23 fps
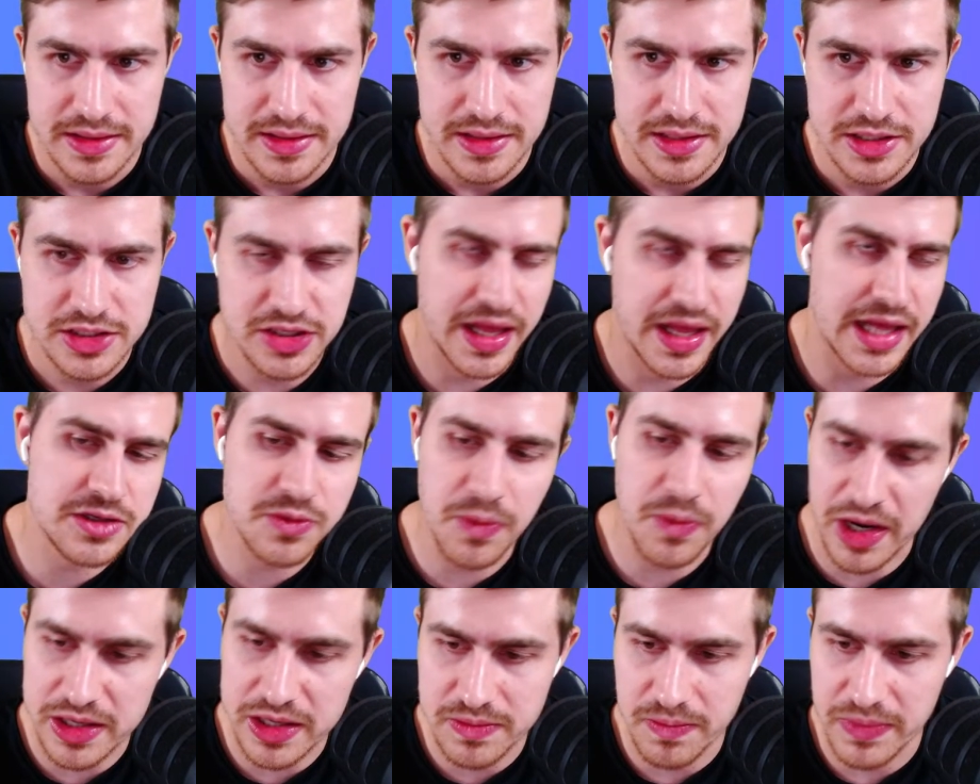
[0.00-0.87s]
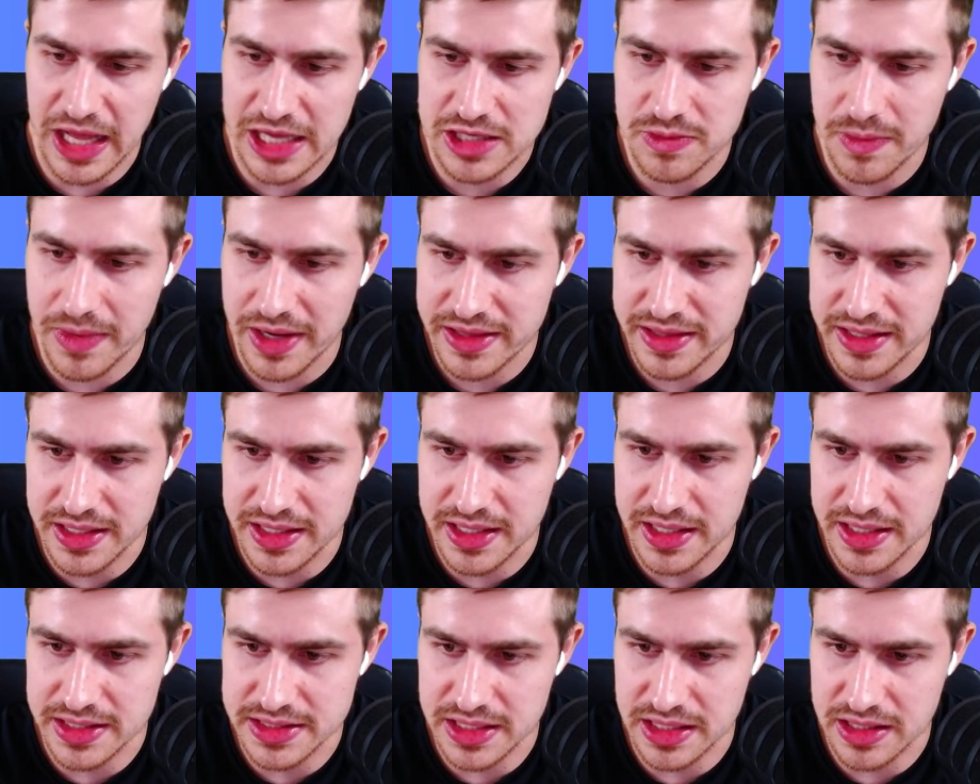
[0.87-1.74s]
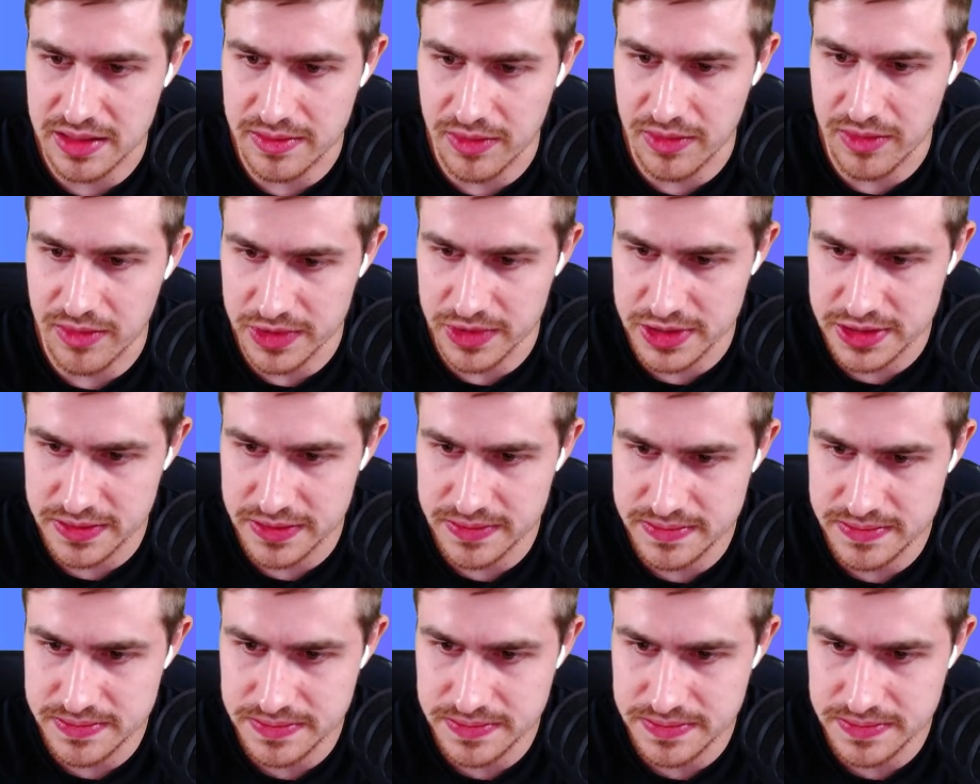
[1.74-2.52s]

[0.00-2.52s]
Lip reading: So that's what my thinking is at the moment.